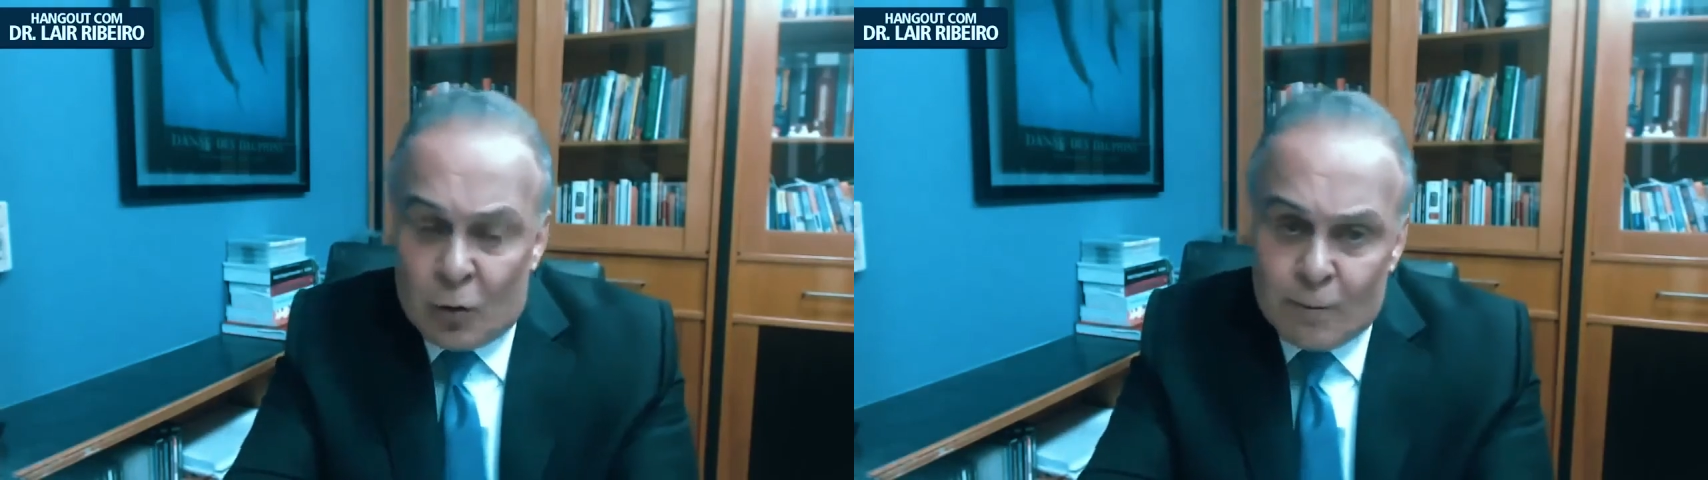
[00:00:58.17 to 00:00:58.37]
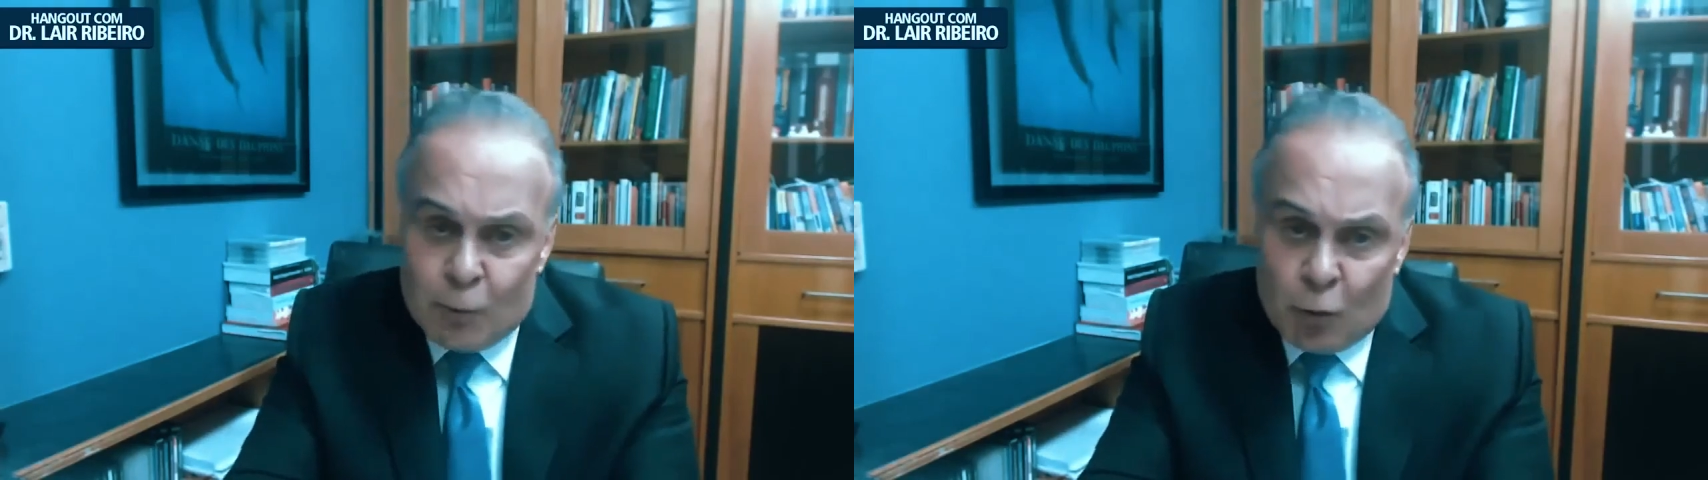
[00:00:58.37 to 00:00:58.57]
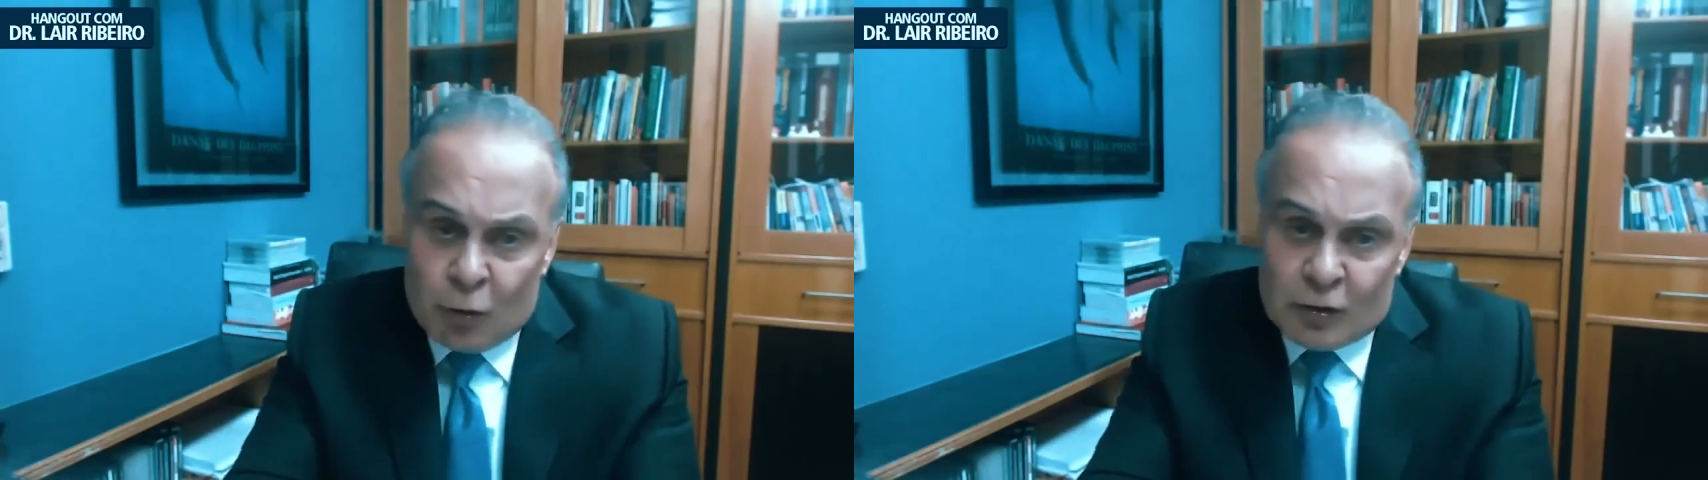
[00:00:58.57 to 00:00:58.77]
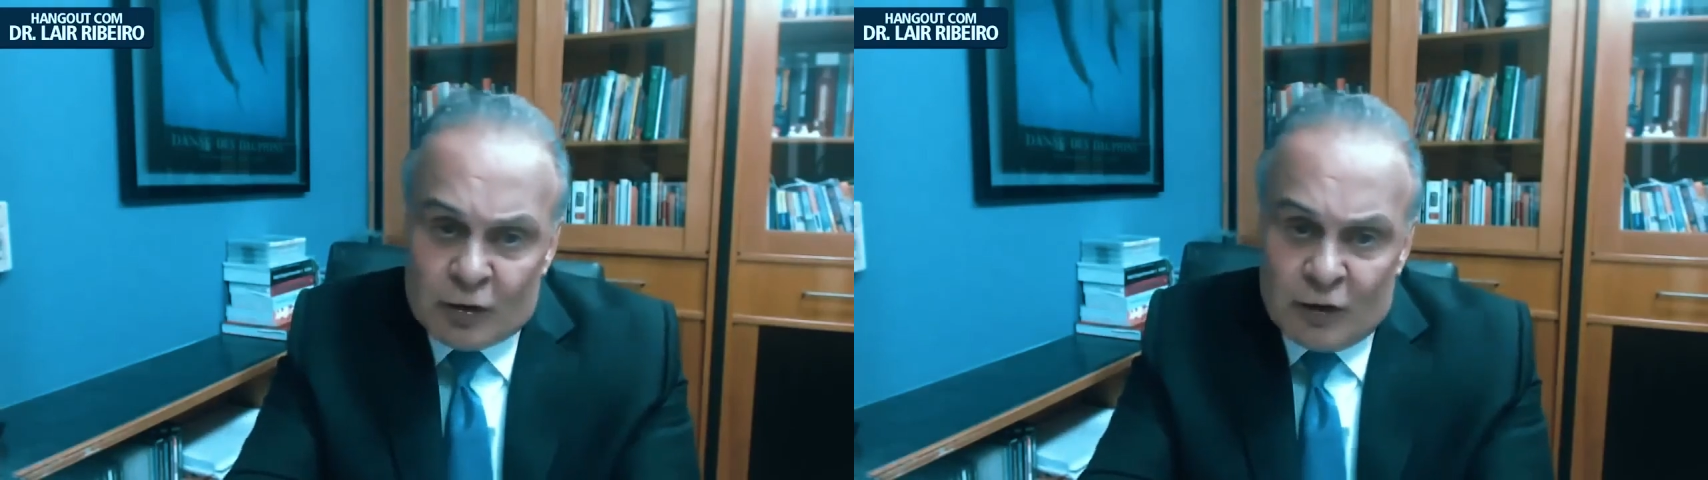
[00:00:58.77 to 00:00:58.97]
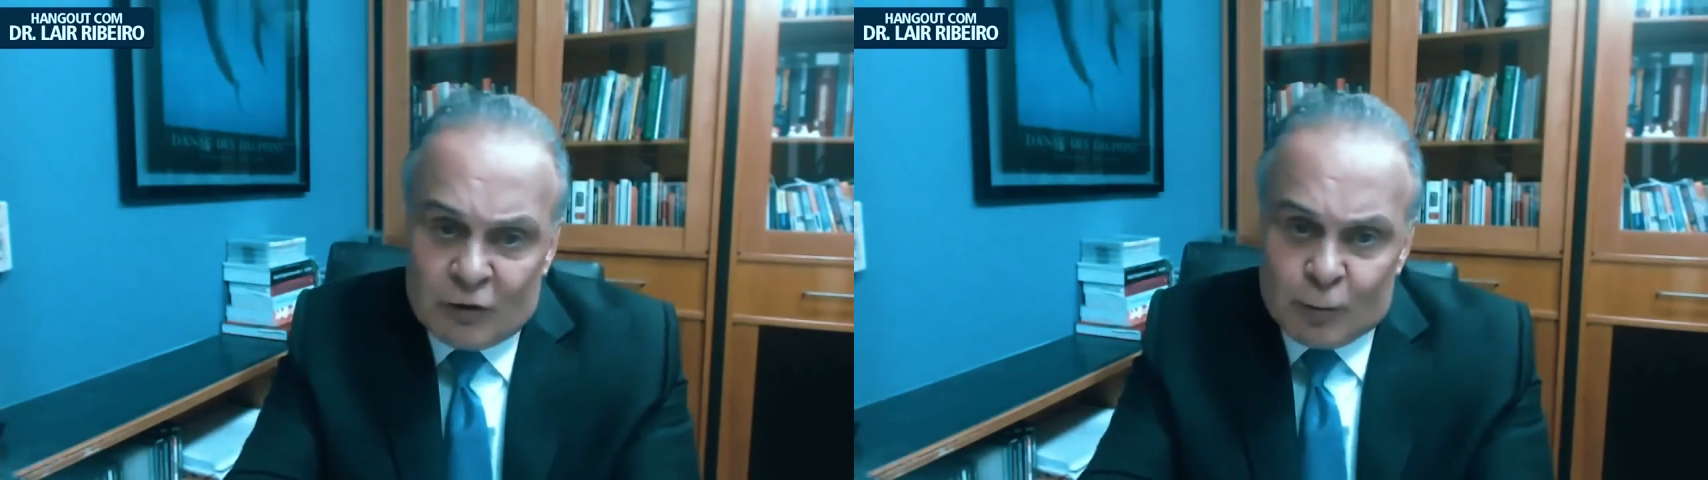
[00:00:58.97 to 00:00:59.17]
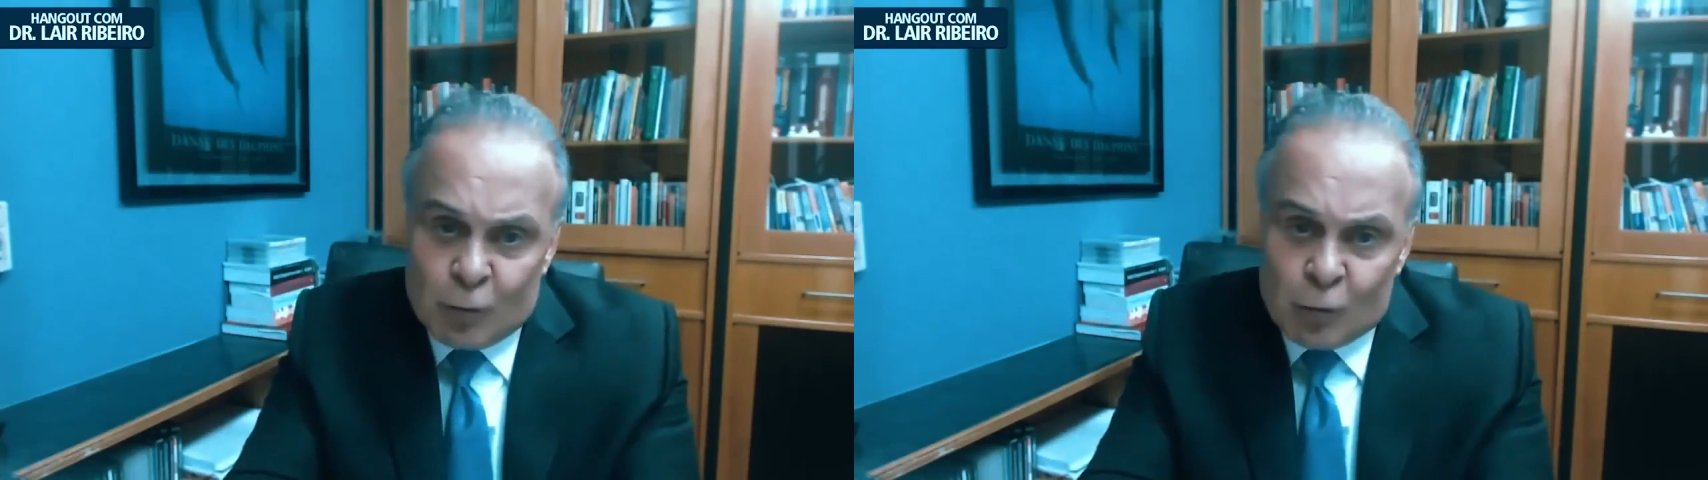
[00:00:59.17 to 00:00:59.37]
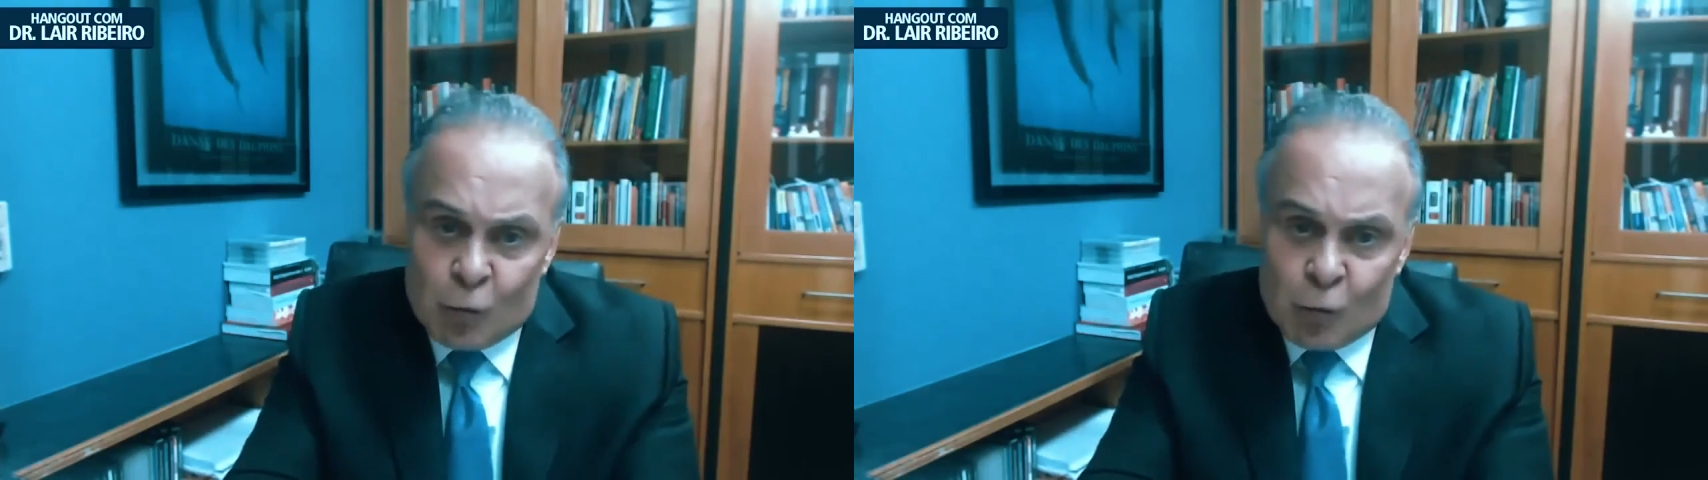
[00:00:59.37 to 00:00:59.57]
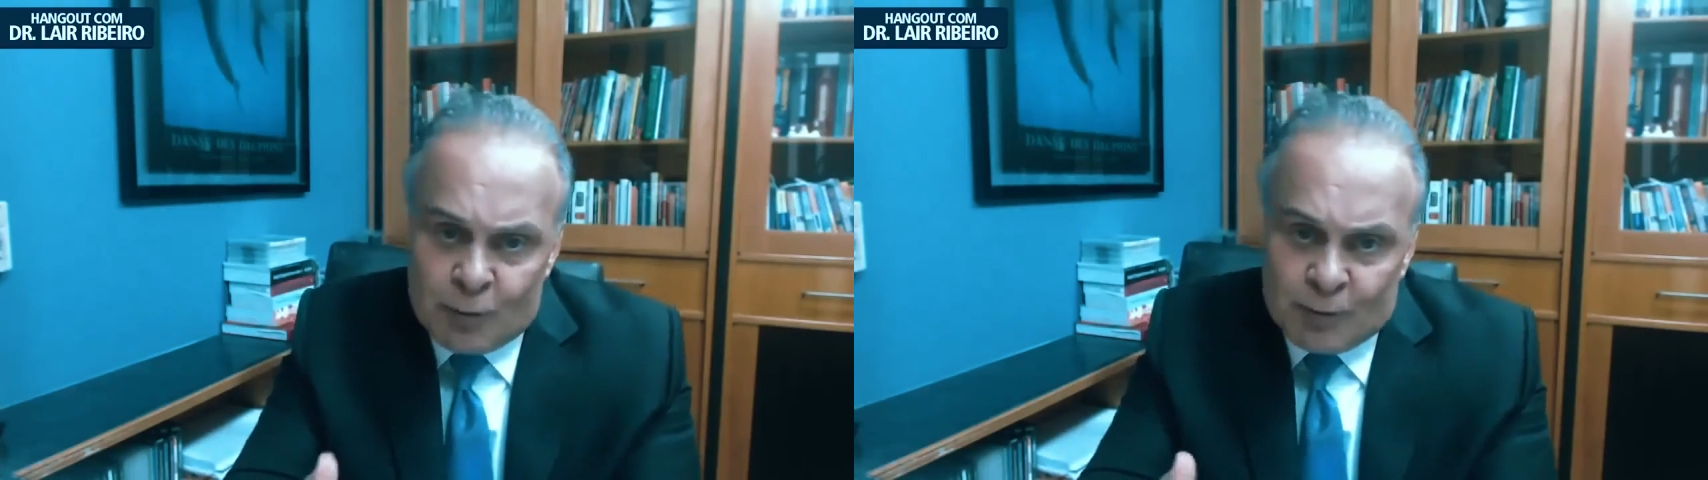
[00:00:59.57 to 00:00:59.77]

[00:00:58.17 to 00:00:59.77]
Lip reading: important to the body that it